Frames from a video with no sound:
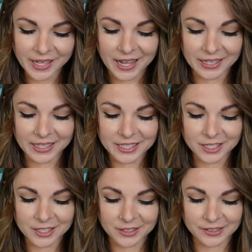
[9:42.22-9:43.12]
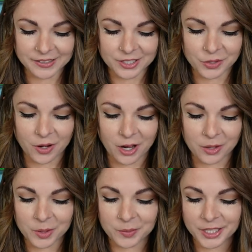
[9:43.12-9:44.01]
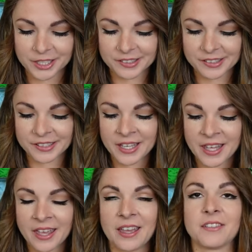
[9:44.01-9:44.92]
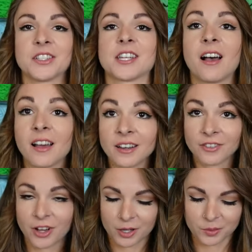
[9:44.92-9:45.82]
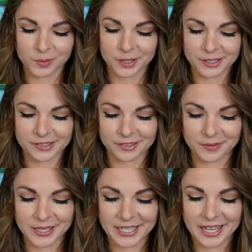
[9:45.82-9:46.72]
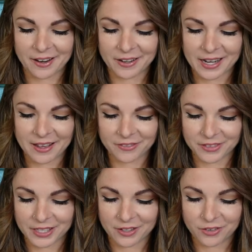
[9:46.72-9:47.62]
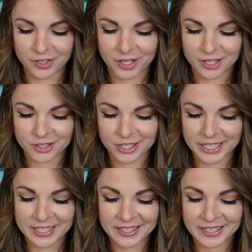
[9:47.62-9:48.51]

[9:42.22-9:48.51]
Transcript: I like to listen to Audible books I have a ton of Audible books on my account. I have like over a 100.